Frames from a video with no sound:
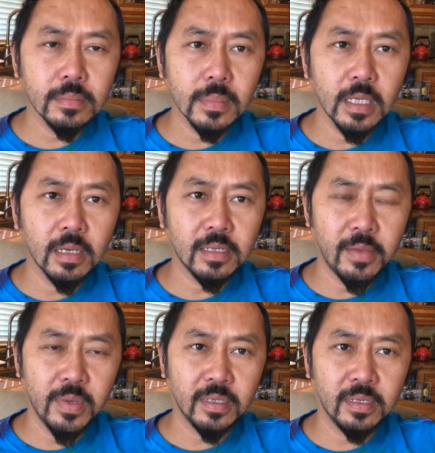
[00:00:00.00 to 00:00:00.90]
Does that
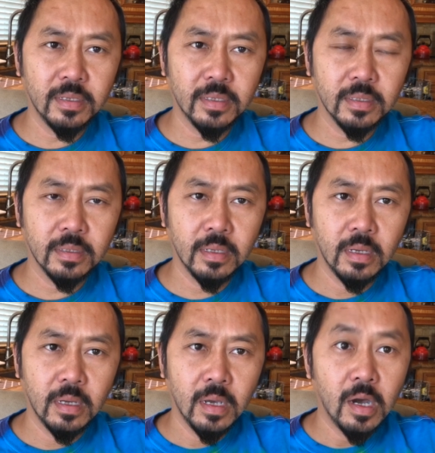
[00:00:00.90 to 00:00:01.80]
make sense?
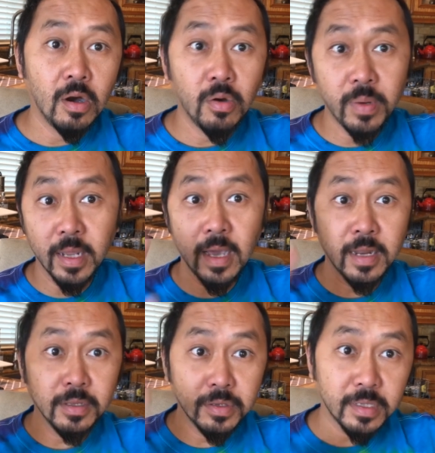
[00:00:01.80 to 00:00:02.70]
Oh, but I got
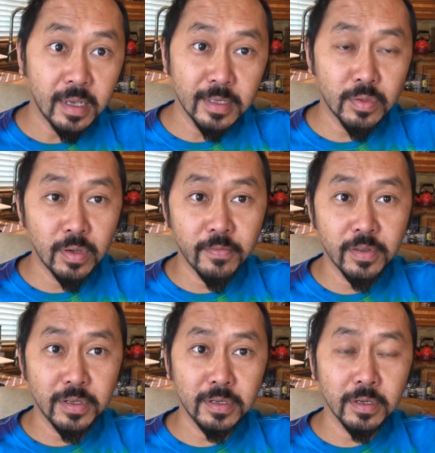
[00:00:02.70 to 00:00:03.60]
into size 12
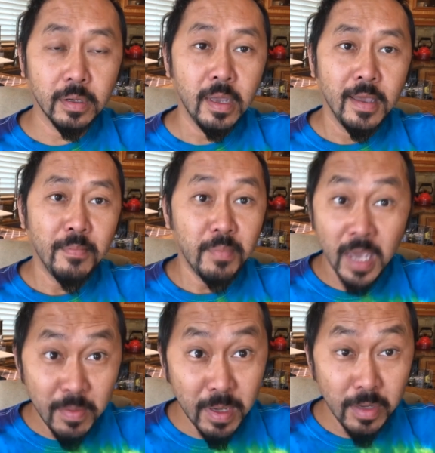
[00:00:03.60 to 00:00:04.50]
this year.
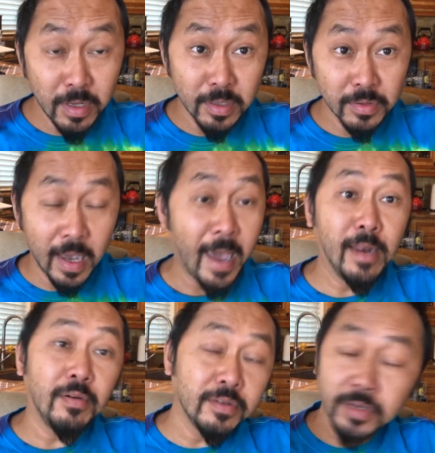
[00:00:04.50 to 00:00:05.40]
Maybe you didn't lose, I don't
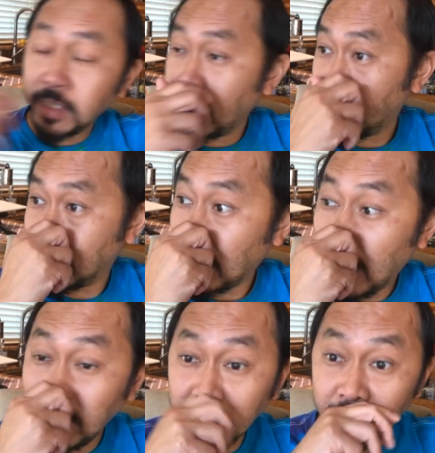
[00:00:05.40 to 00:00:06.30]
understand. I
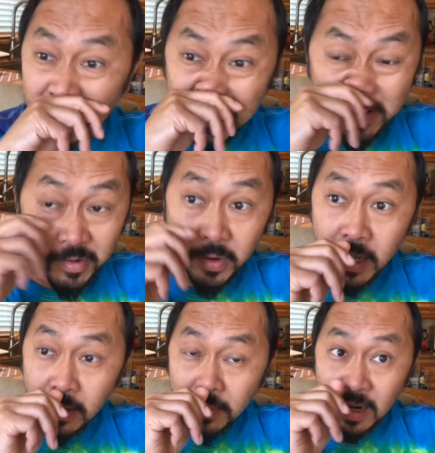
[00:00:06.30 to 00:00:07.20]
didn't lose any
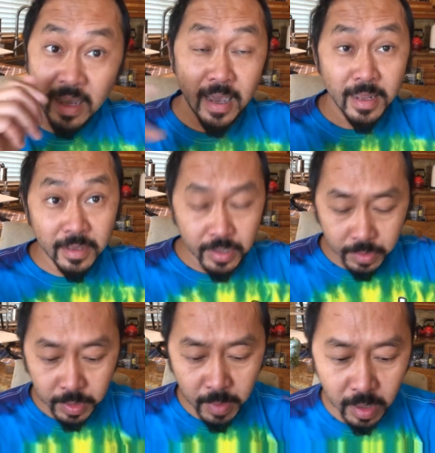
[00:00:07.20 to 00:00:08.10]
weight, but I got into
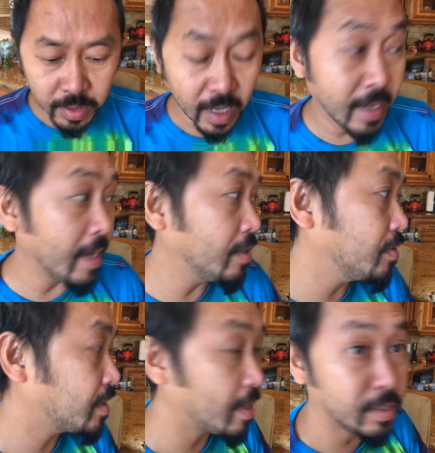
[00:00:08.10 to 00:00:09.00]
a
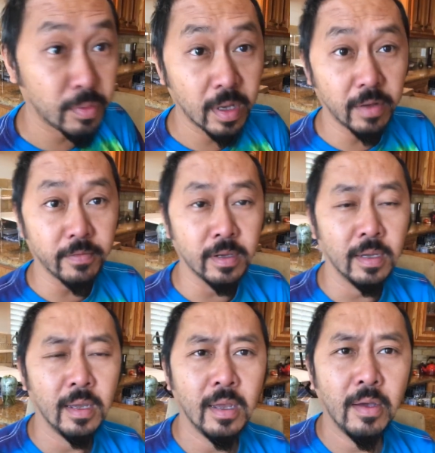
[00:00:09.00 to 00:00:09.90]
size 12.
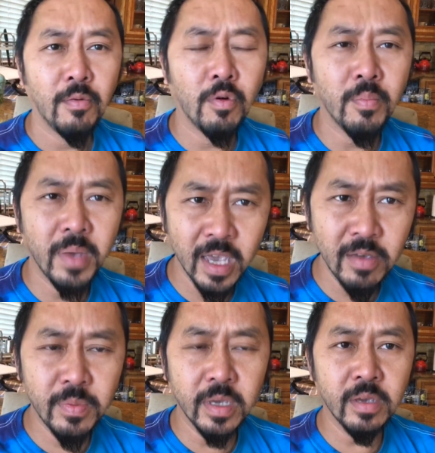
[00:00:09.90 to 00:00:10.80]
Well,
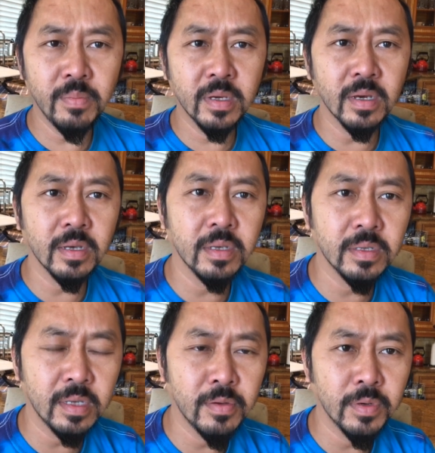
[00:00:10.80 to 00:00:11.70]
maybe because
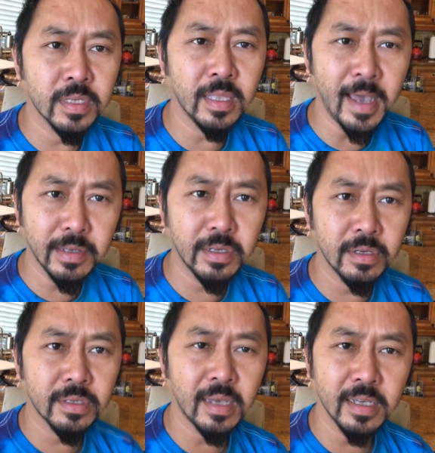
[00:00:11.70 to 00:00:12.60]
it was last year
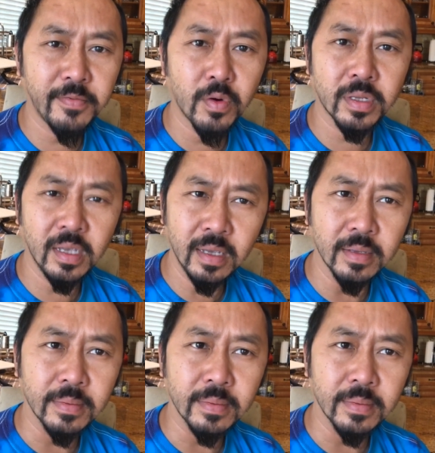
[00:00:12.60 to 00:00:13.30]
size 14.